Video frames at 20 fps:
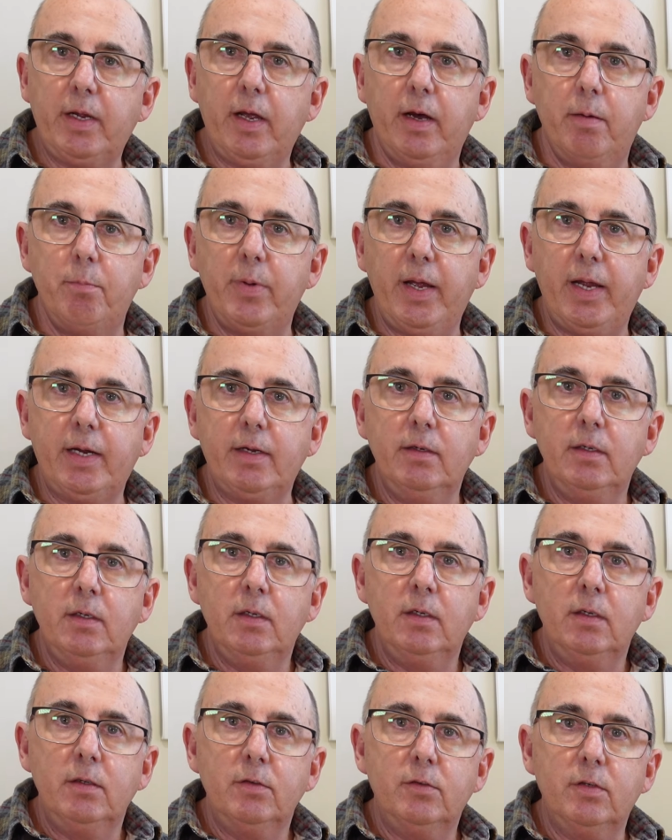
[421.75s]
come back
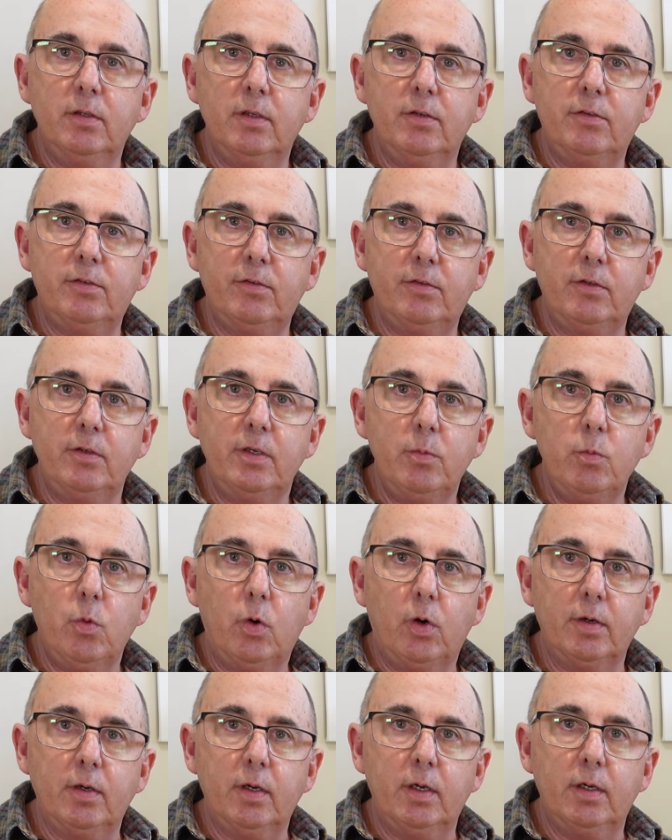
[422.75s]
to this steam
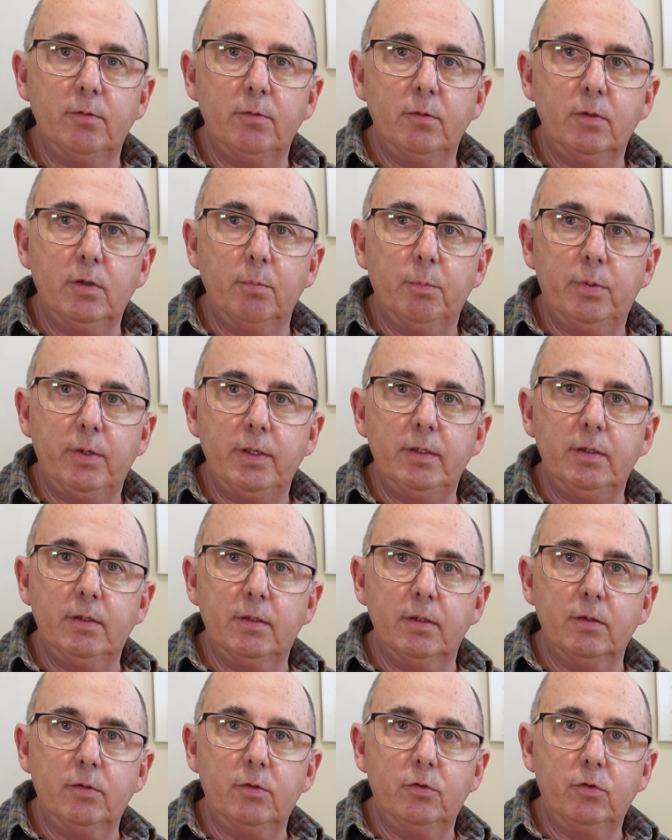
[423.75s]
wand and complete
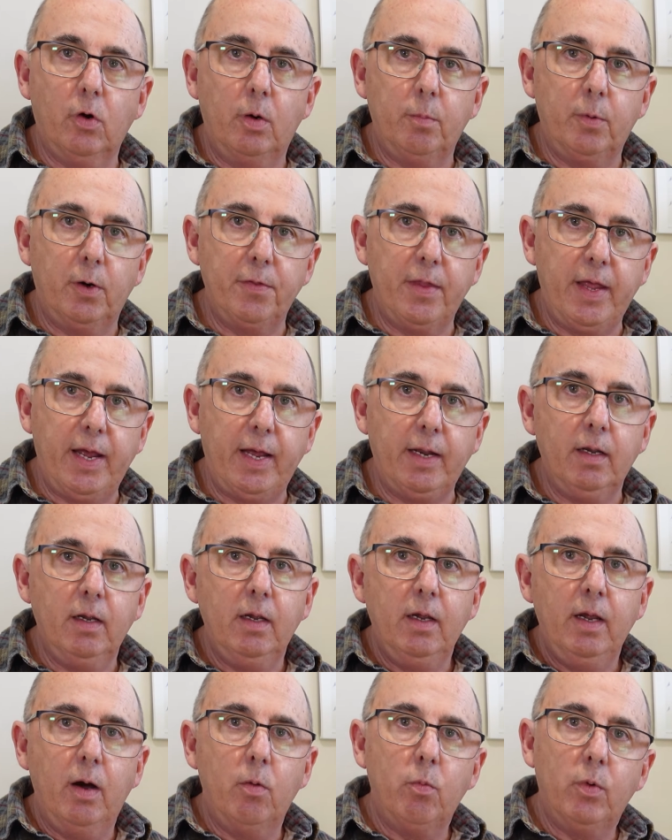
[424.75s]
the job on that.
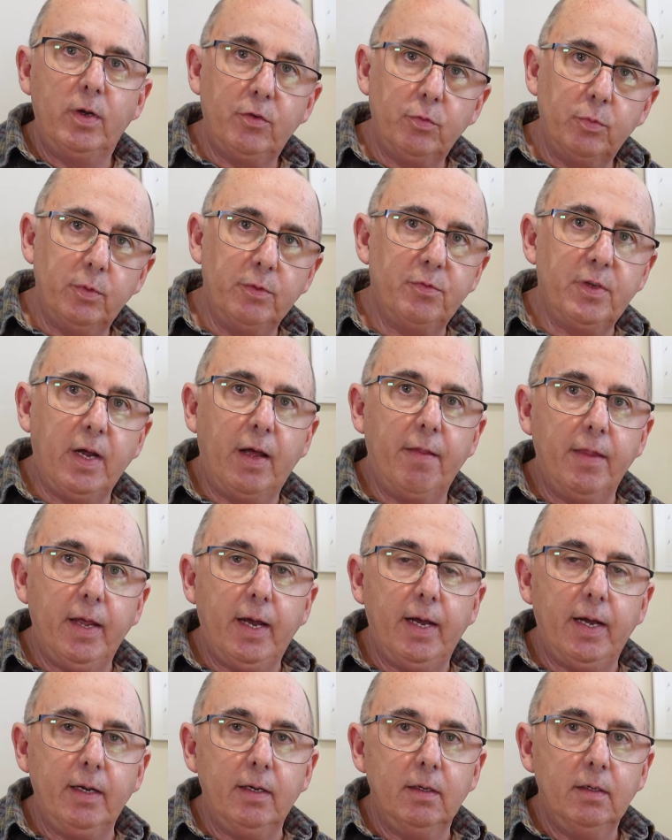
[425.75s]
And once we've done
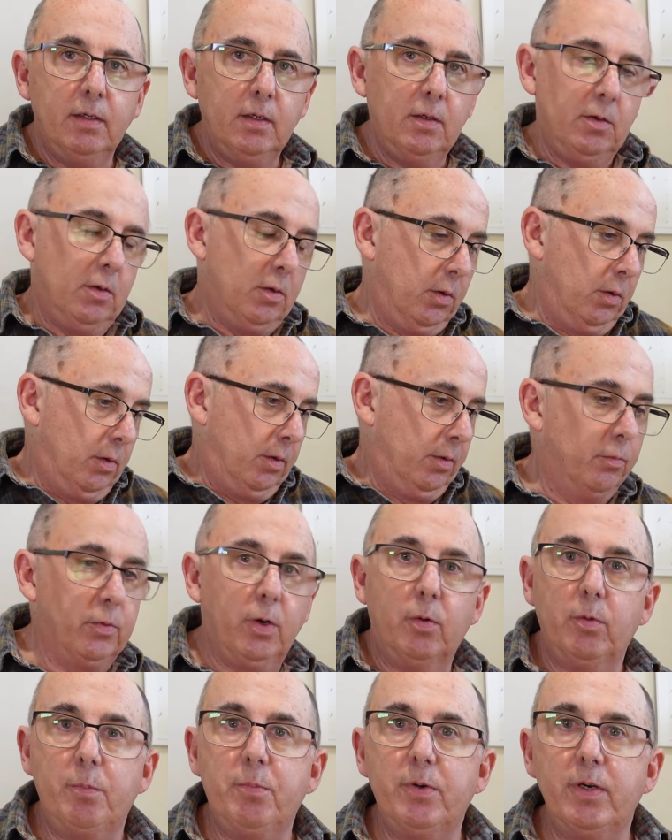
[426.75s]
that,
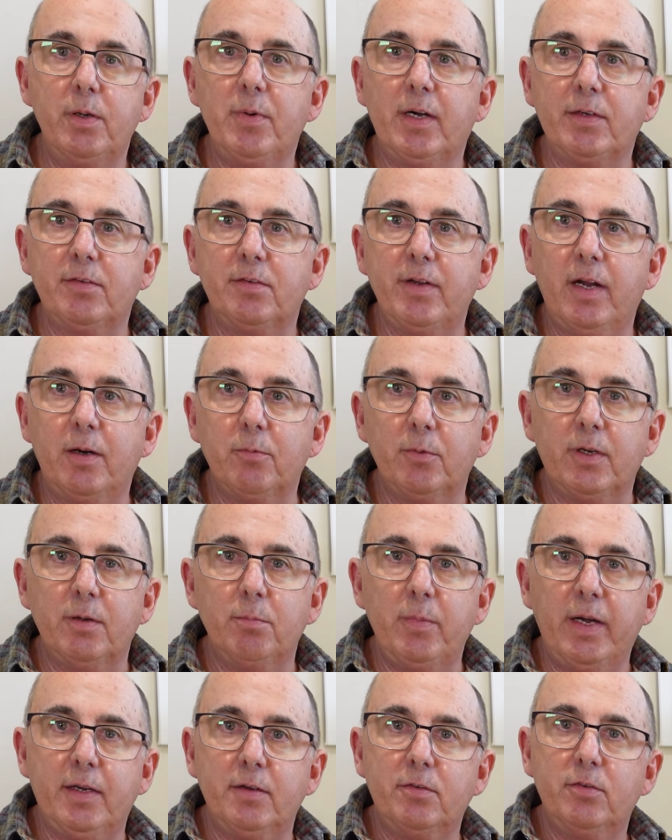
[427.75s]
well, we're pretty much done. We can
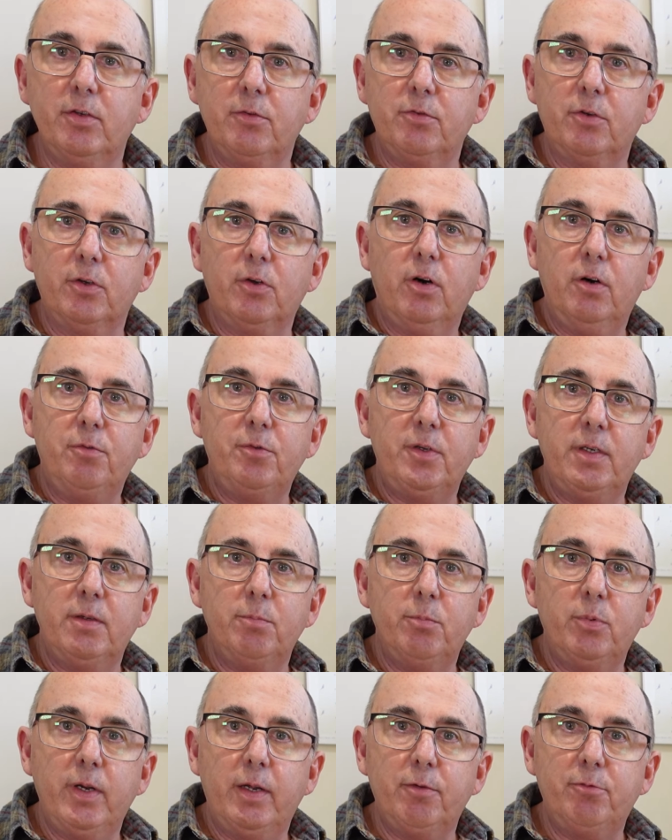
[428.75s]
make ourselves a coffee
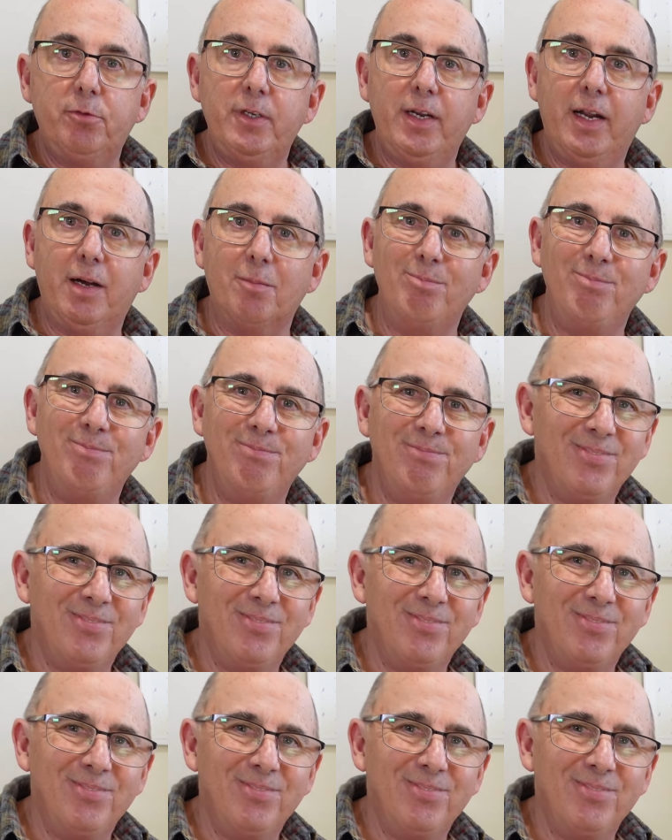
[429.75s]
and put our feet up.